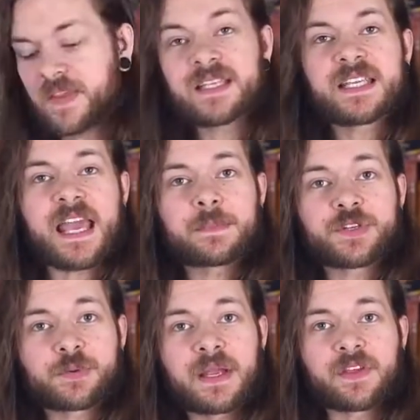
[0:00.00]
These
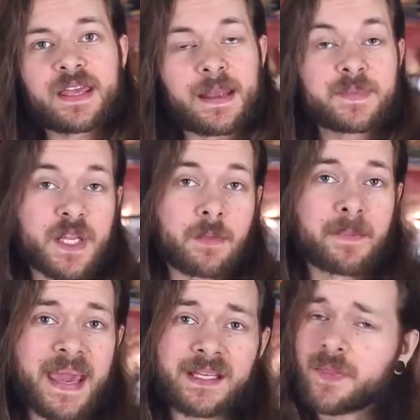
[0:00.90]
games are either games that are
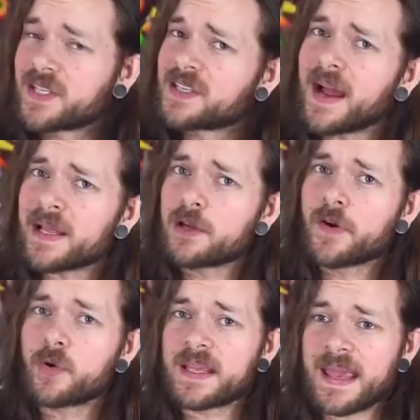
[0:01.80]
made in the style of
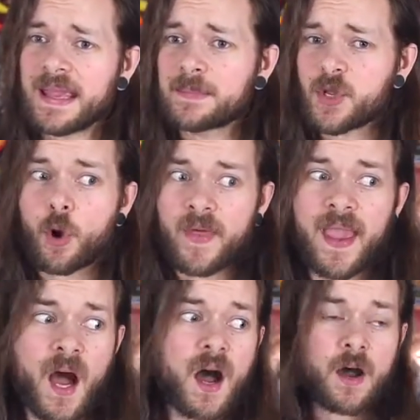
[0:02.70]
older games or
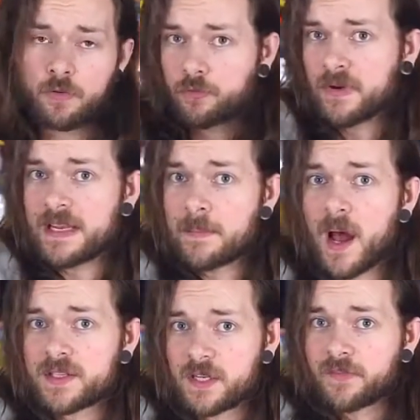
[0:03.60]
they are
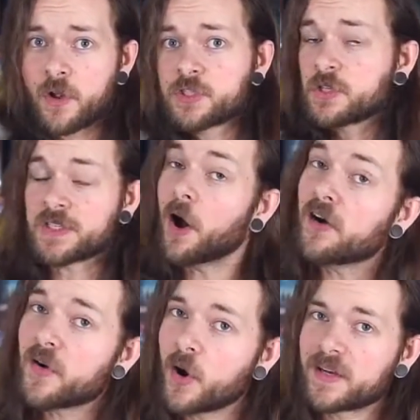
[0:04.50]
remastered versions
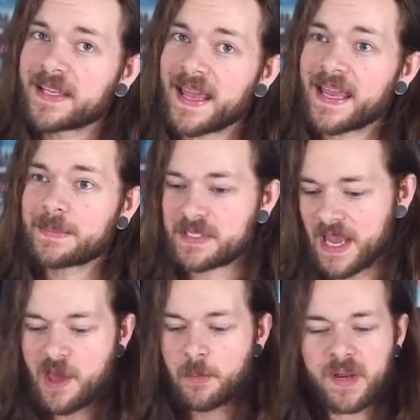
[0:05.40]
of older games,
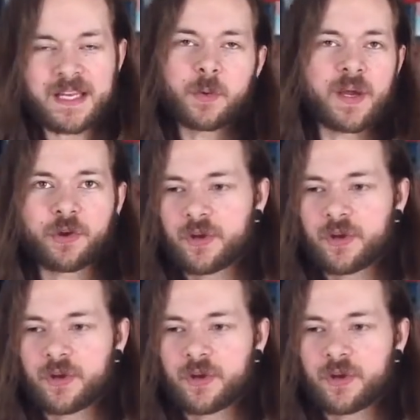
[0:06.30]
but anyone